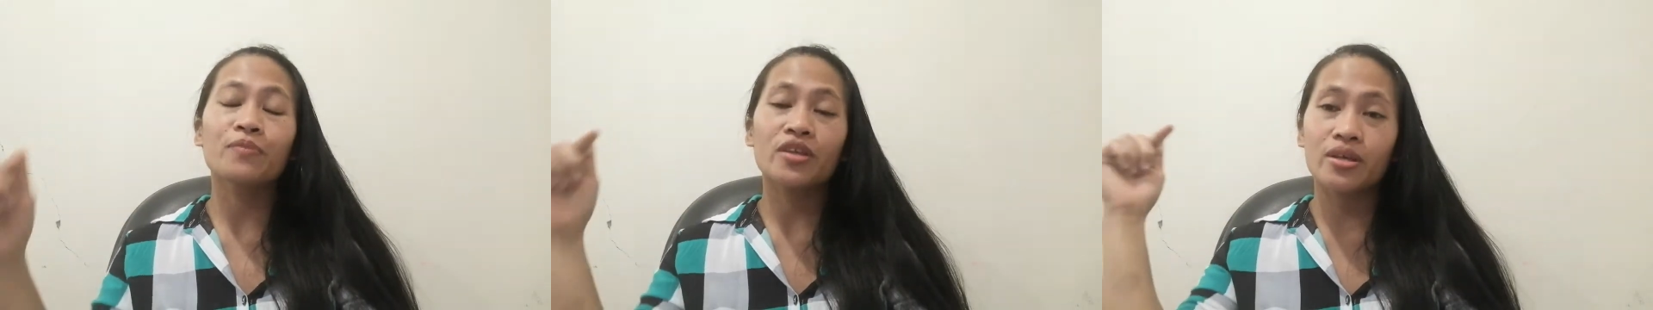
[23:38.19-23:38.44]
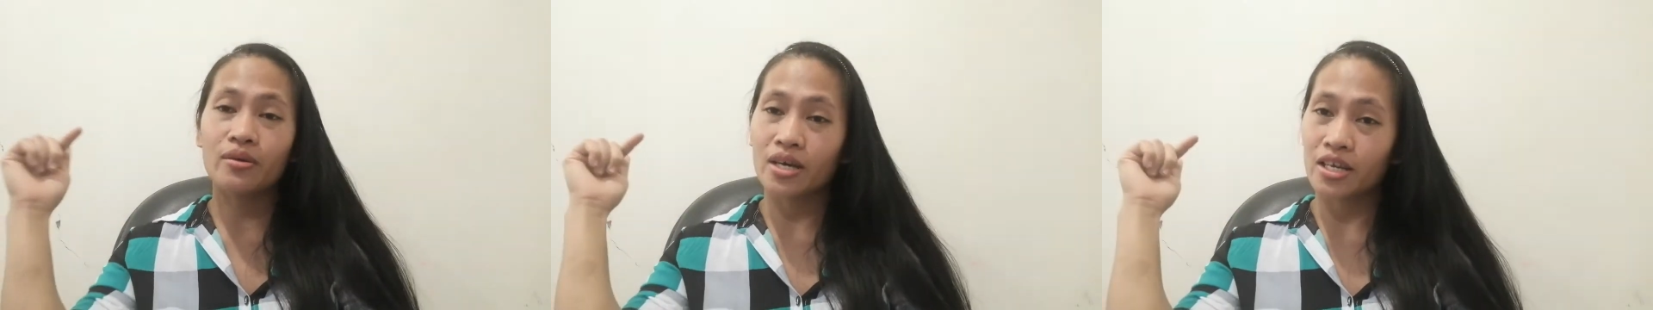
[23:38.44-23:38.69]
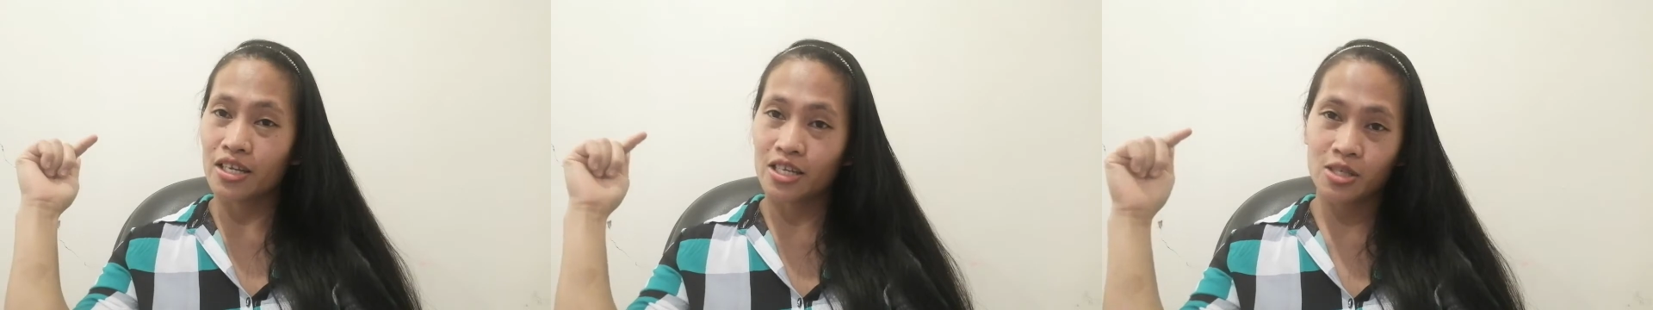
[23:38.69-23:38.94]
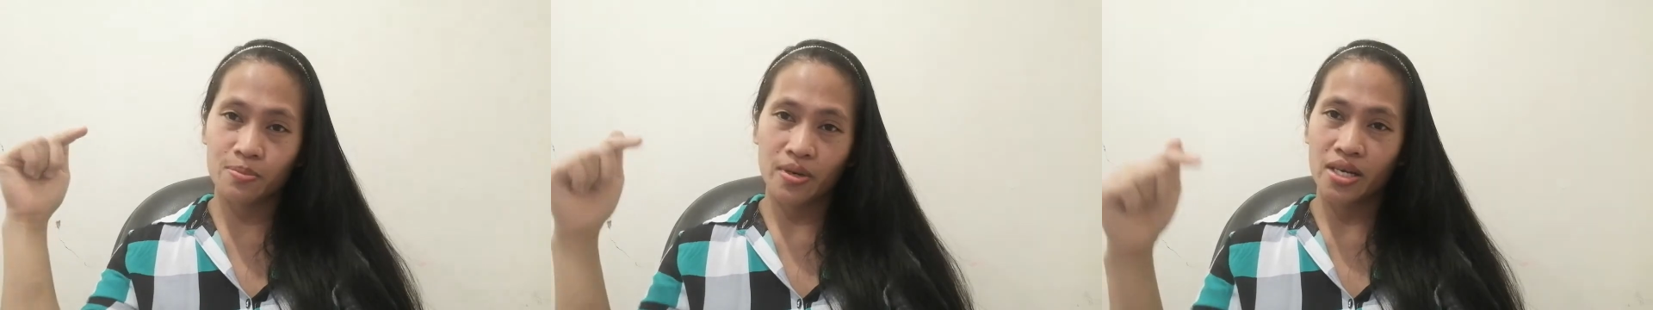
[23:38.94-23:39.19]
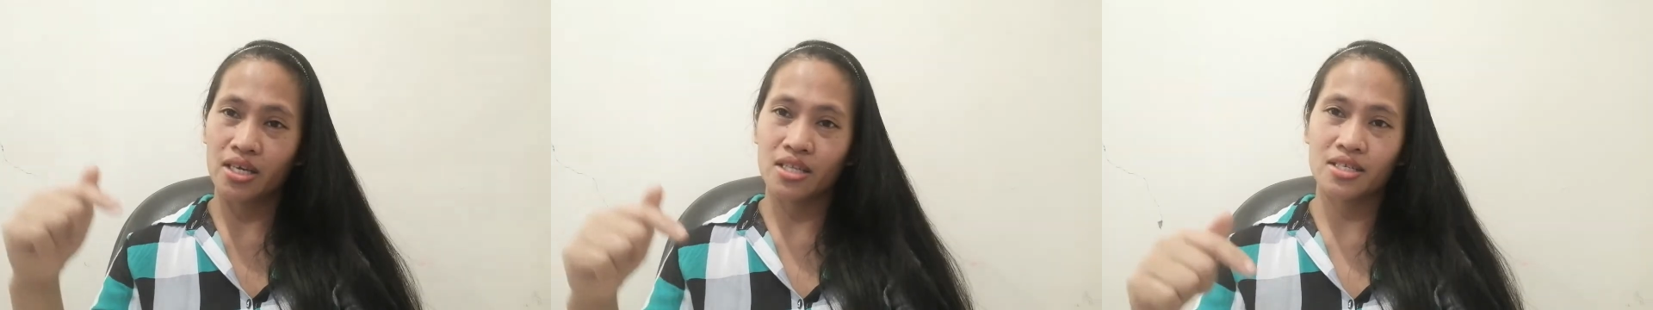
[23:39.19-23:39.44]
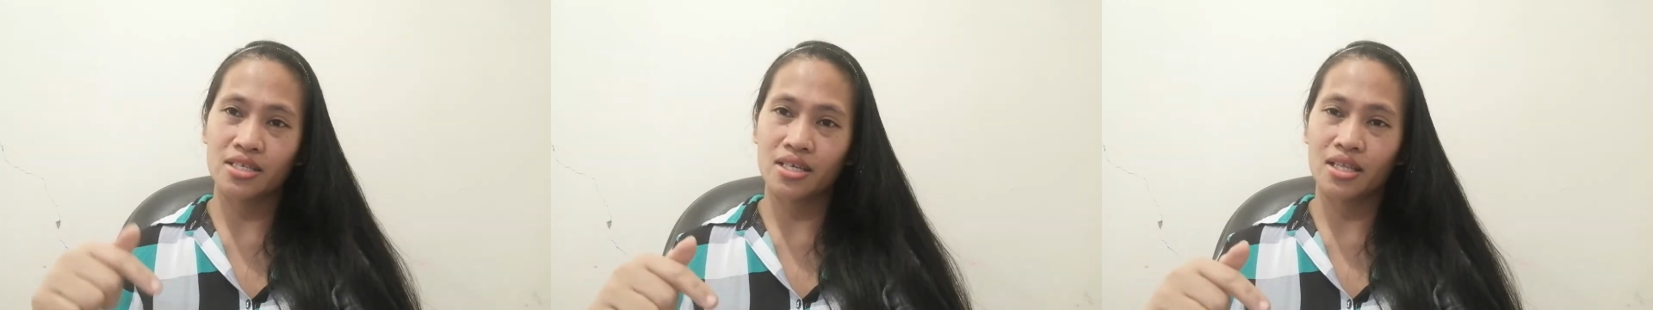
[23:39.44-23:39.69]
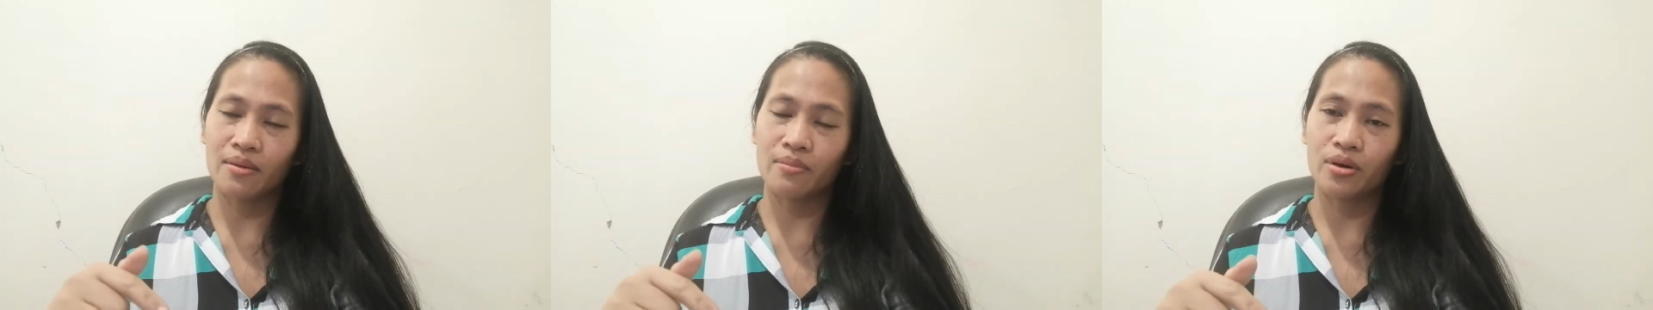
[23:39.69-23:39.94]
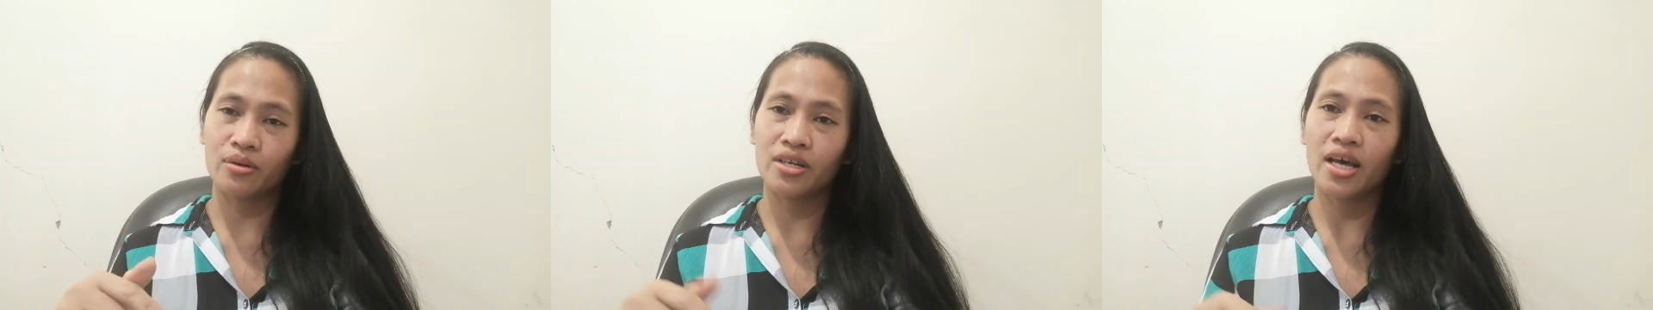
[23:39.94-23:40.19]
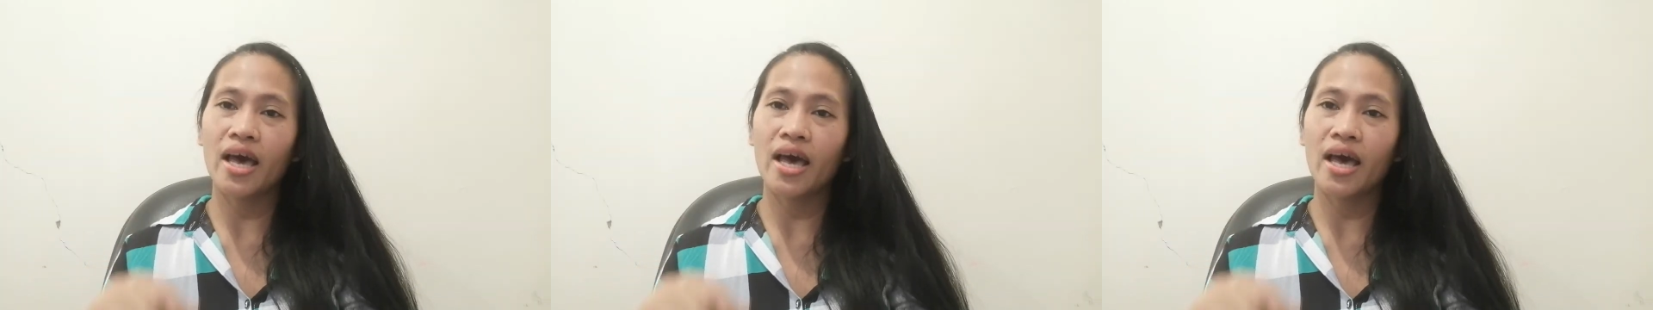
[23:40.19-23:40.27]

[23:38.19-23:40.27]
you can experience in abroad.